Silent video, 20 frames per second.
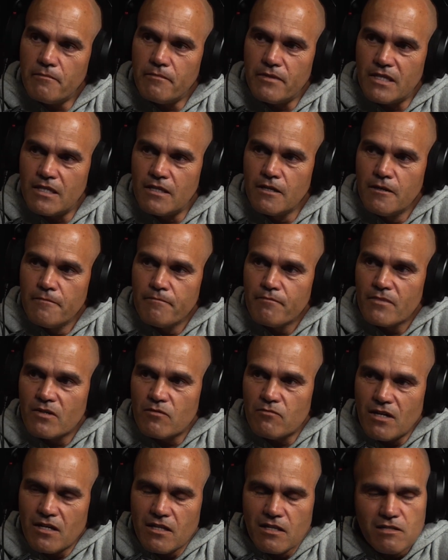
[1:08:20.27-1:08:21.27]
And
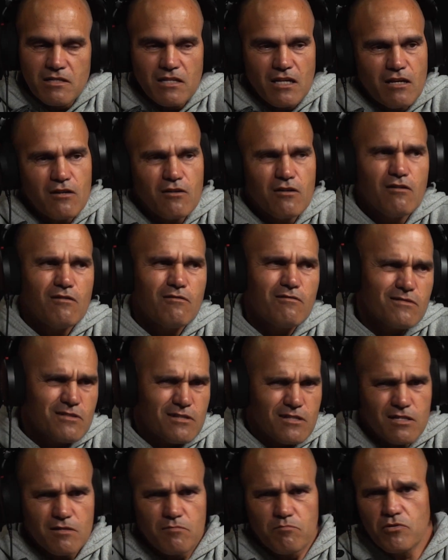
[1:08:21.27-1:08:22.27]
rather than saying, oh,
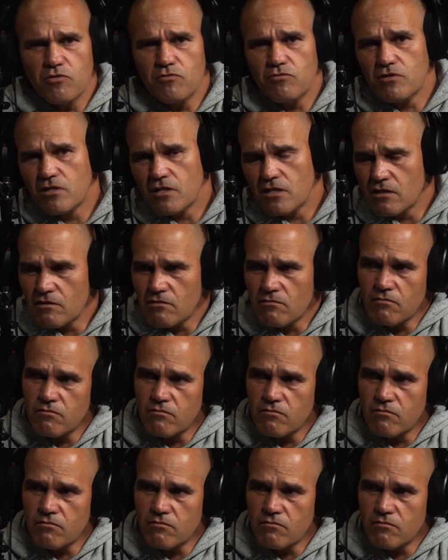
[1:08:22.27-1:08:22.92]
this is bullshit,